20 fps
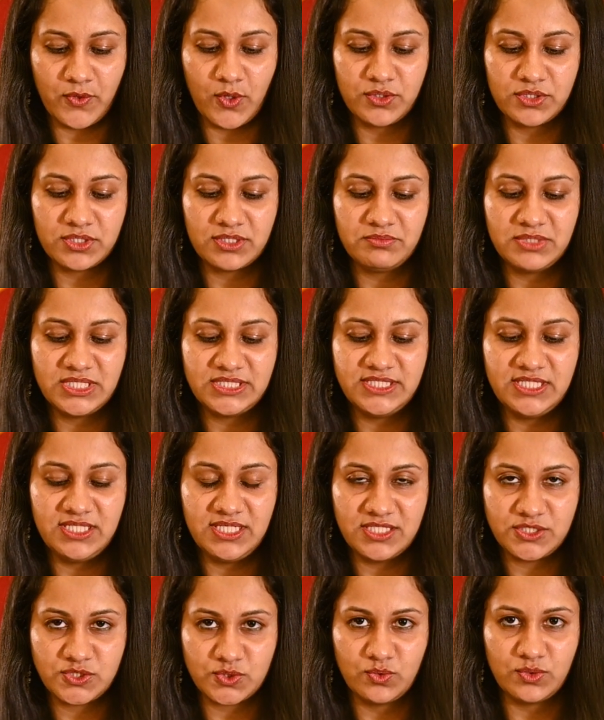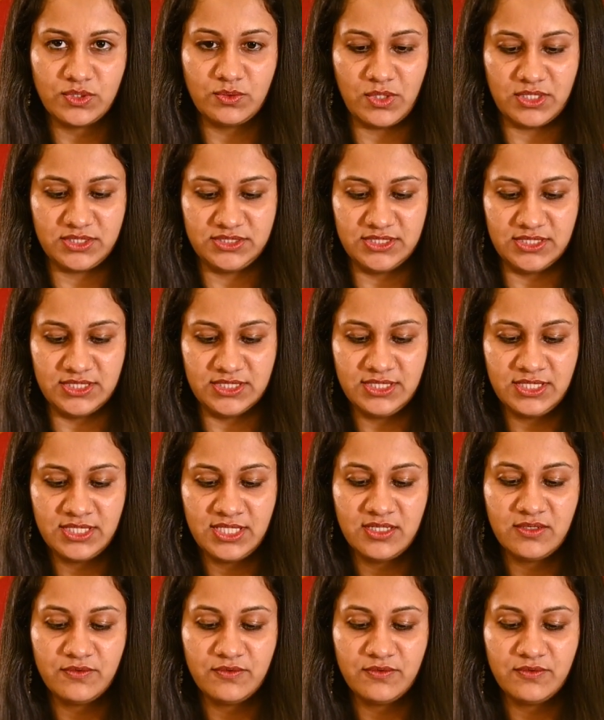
Honorable Dinesh Gunawardana,